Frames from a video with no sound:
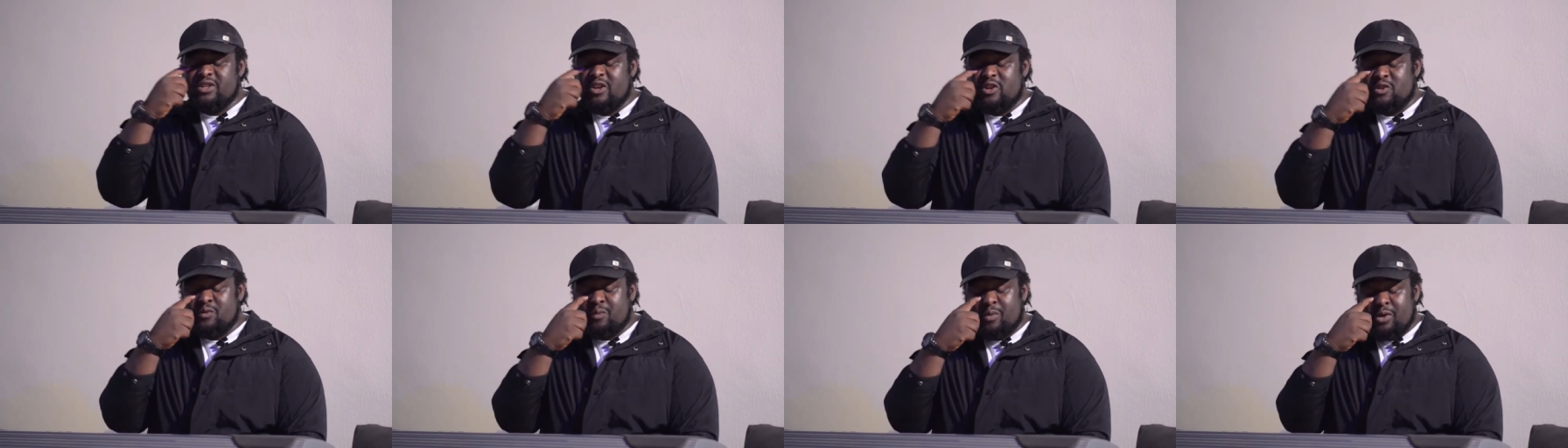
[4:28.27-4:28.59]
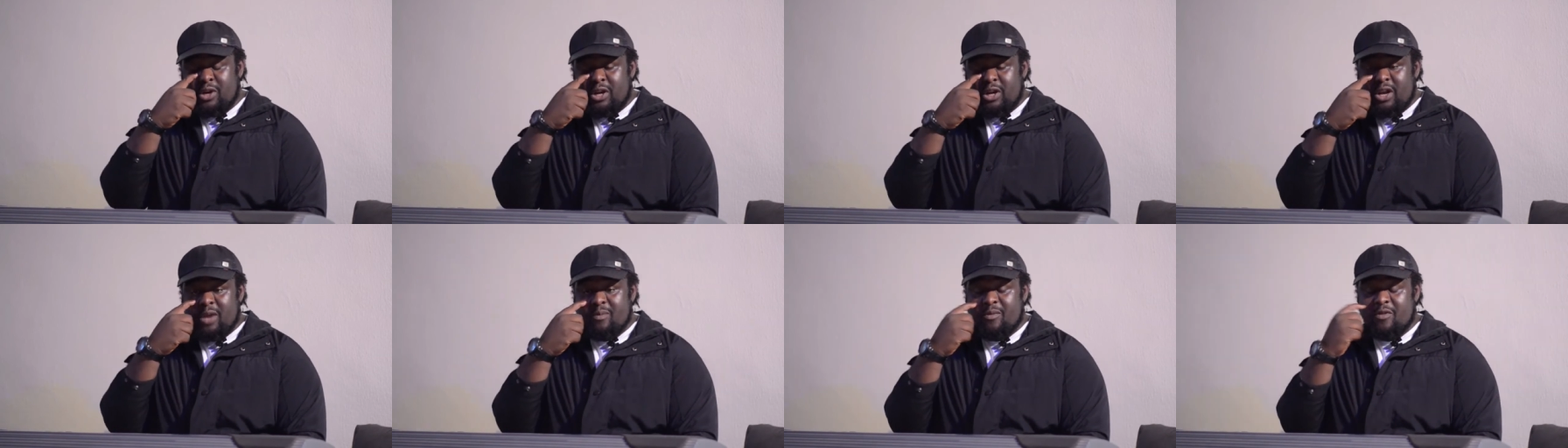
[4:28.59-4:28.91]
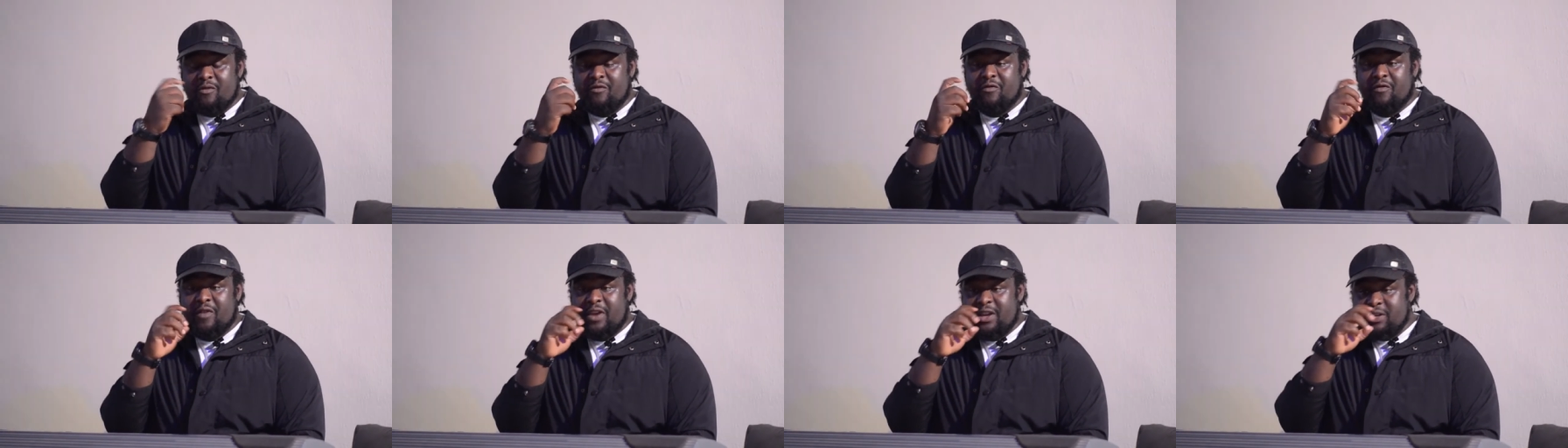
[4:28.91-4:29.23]
I was putting them
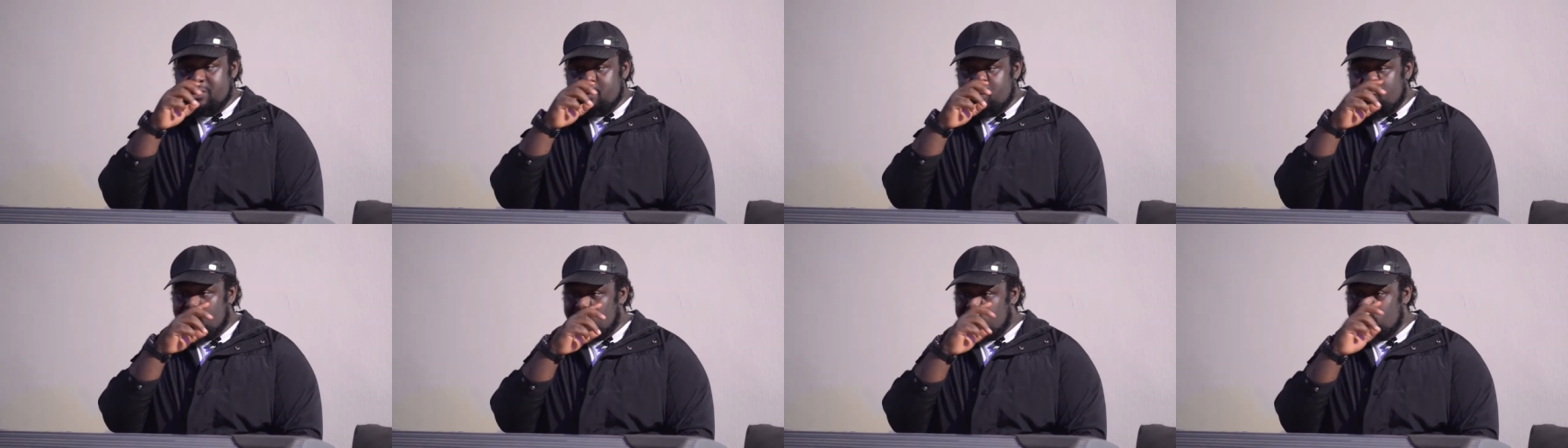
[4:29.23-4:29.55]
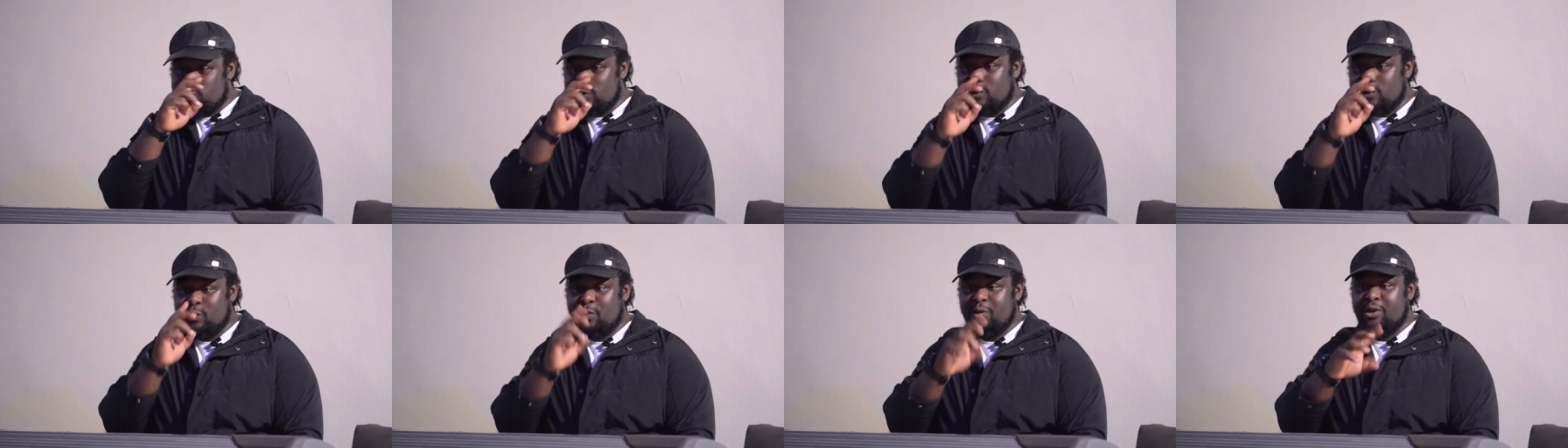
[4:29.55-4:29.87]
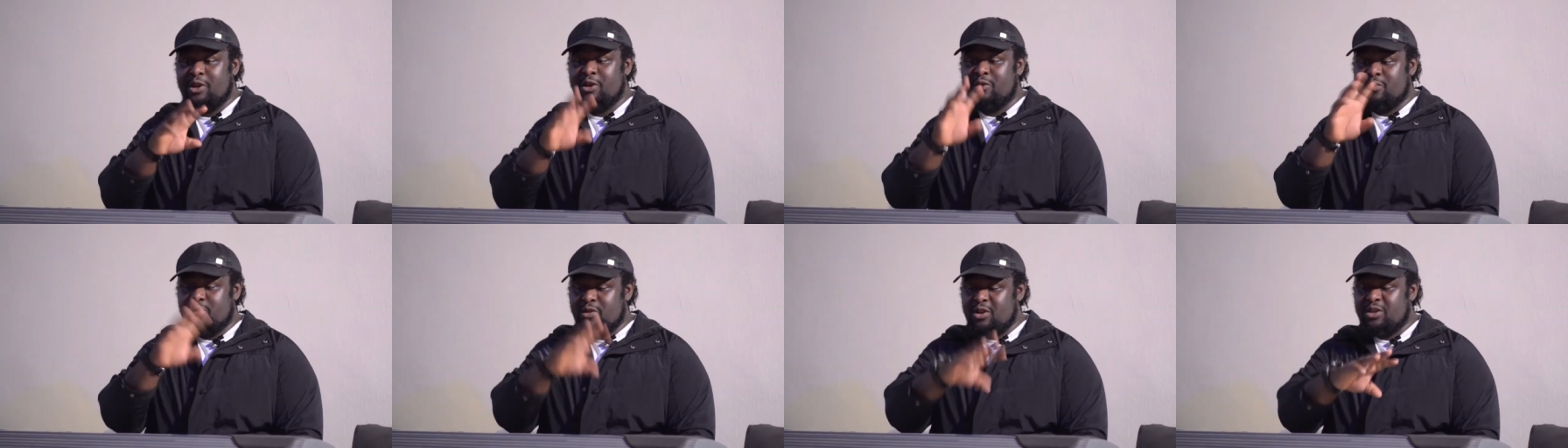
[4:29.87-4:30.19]
on Facebook so,
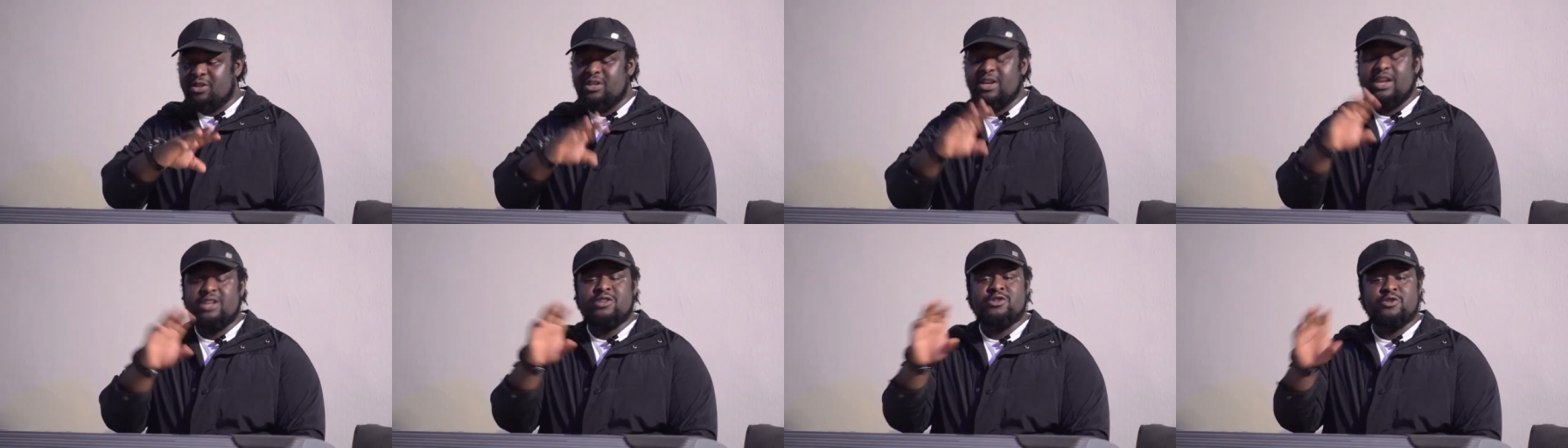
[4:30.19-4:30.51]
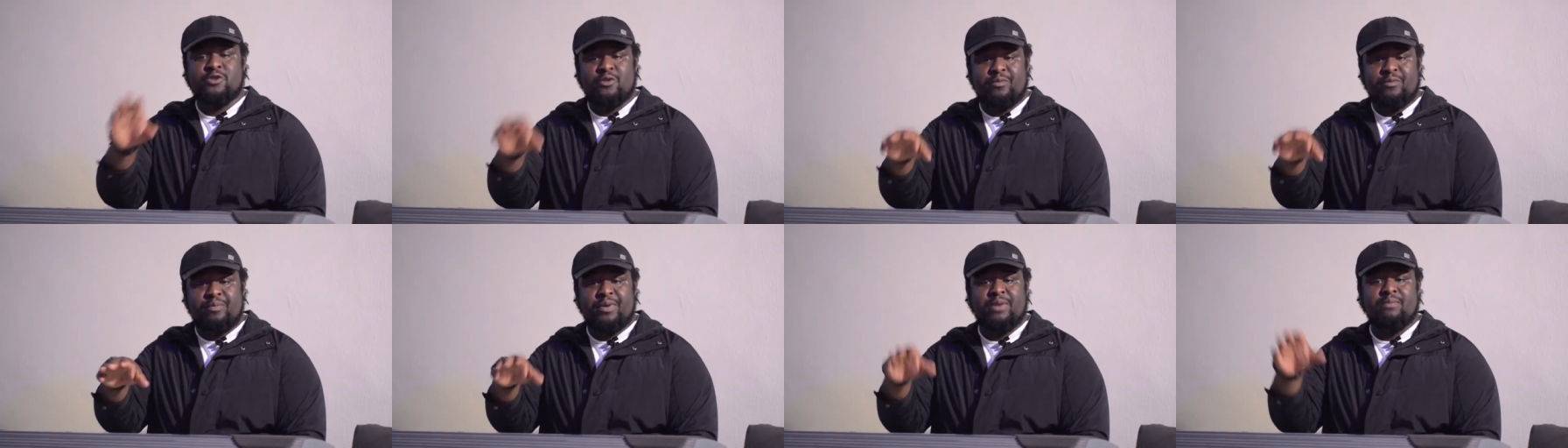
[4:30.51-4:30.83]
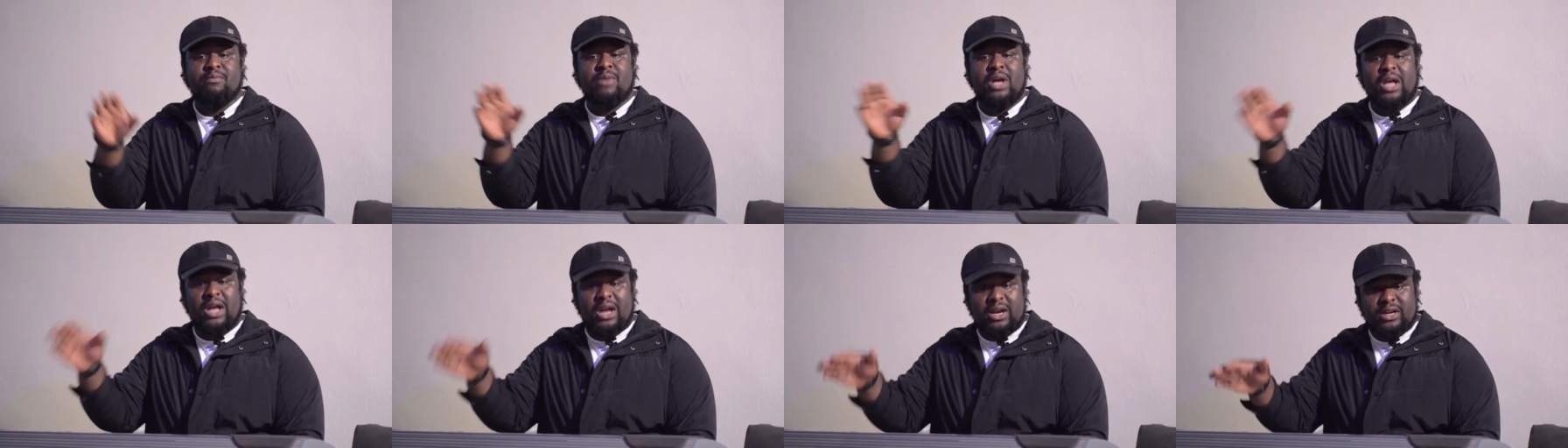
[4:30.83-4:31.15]
you know, the dates could be
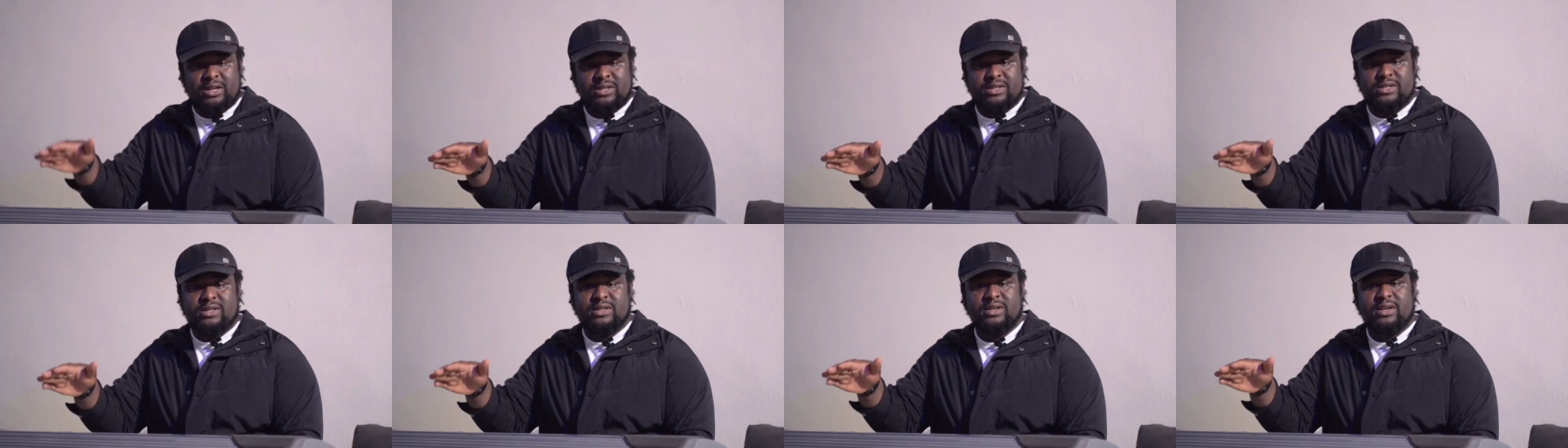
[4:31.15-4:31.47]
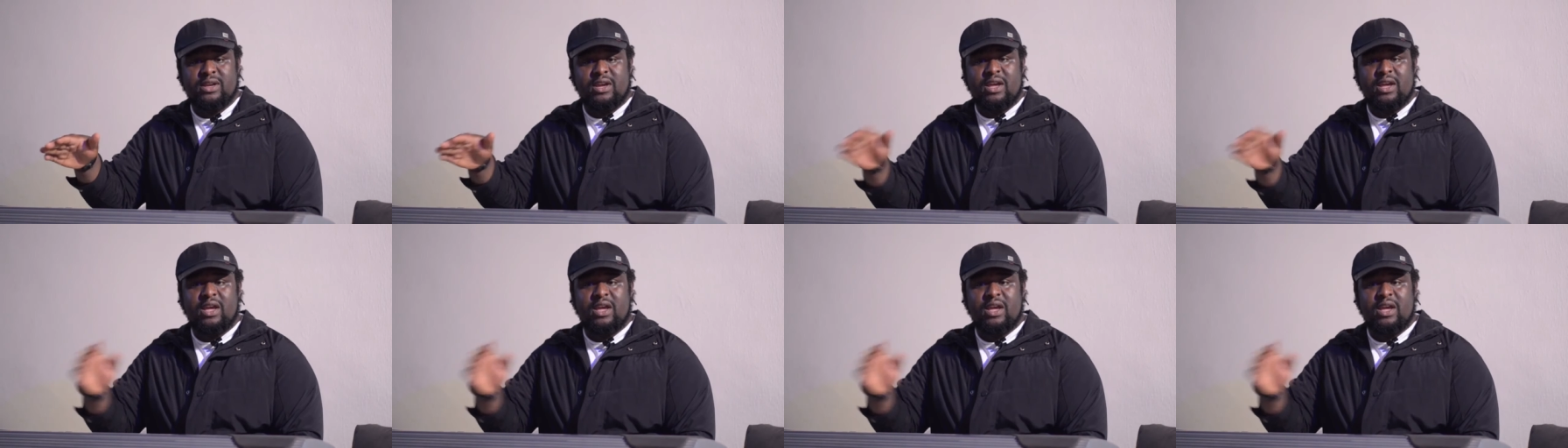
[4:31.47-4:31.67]
marked,